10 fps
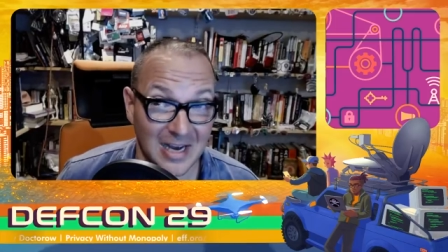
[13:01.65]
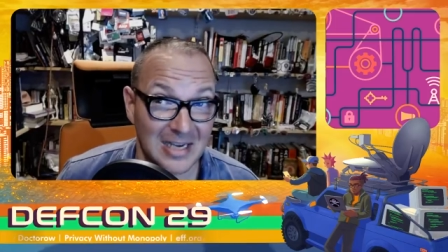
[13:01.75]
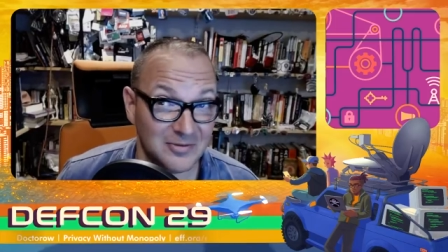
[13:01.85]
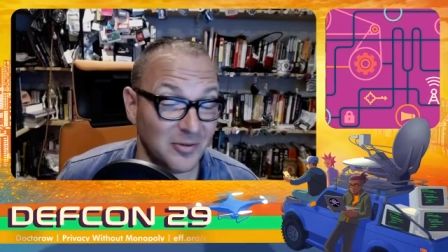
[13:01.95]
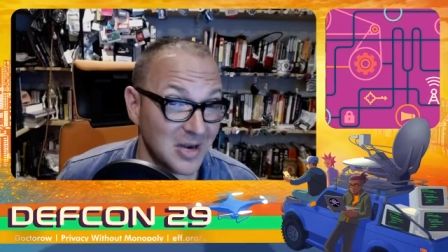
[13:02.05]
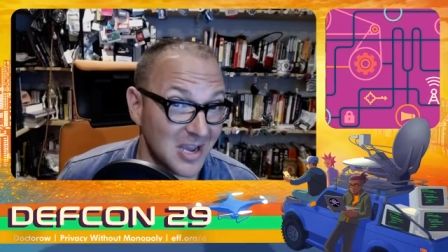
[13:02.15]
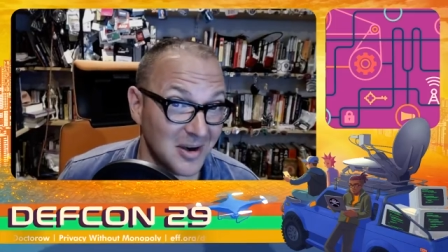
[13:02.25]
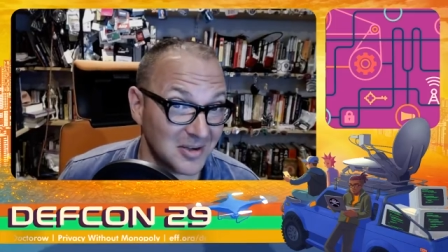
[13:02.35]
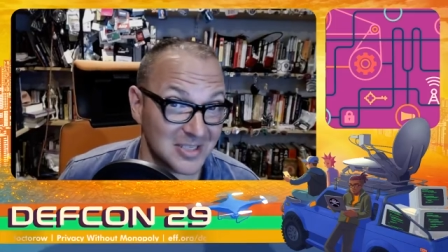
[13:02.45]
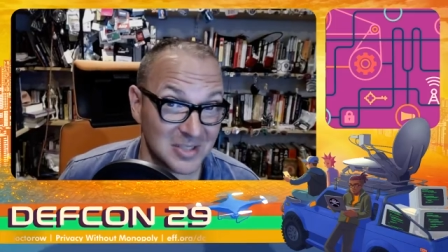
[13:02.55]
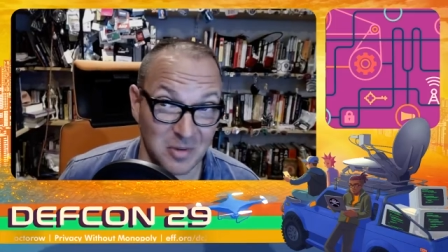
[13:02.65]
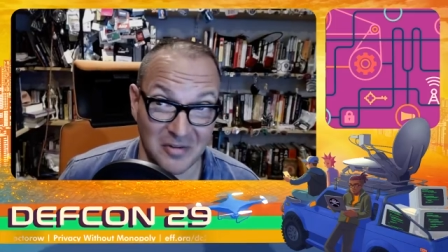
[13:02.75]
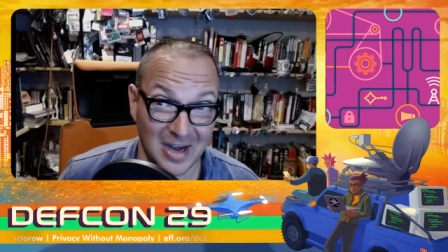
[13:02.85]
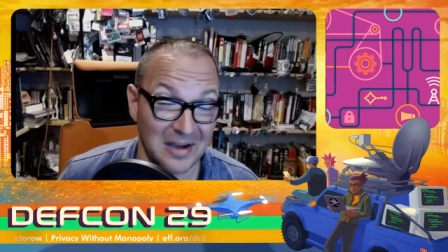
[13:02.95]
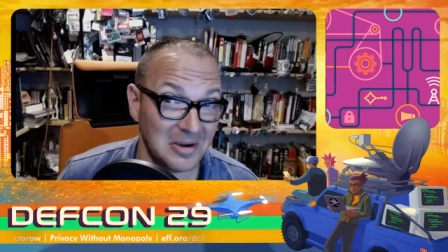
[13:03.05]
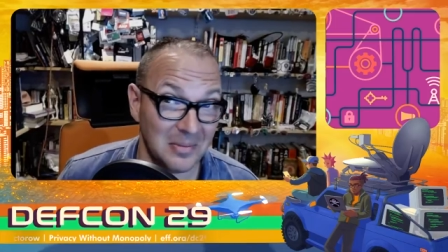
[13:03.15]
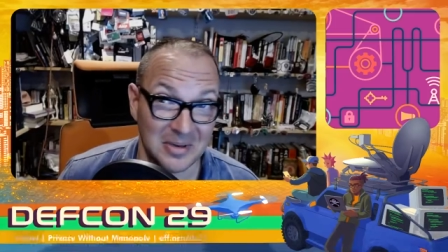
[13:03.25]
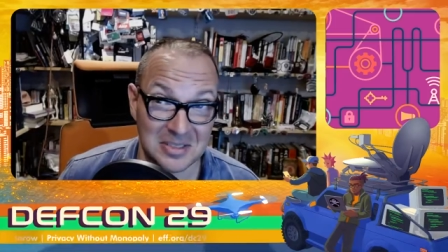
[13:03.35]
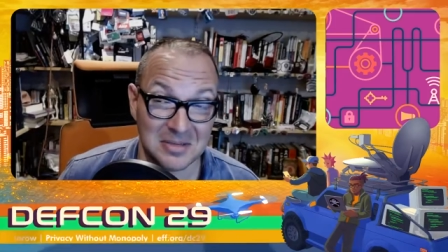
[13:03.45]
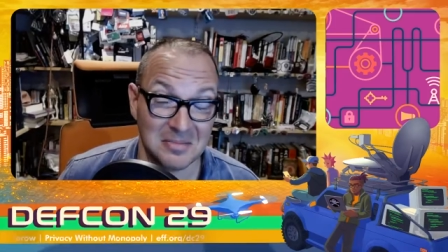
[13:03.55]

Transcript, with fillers: last 40 years as we've allowed companies to